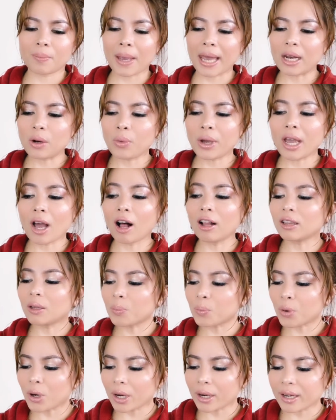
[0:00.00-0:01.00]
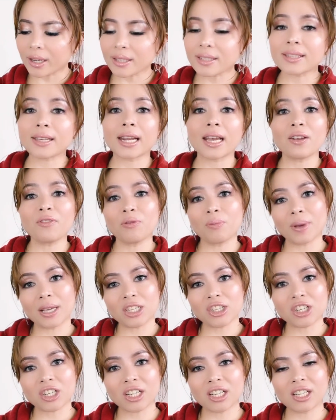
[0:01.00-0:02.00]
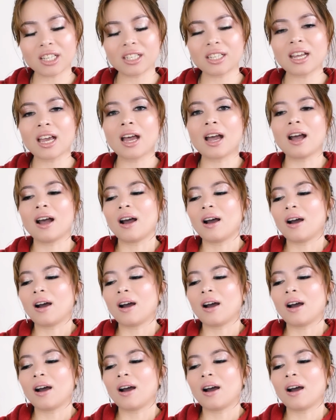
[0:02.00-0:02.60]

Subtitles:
Anyway, all the products that I've mentioned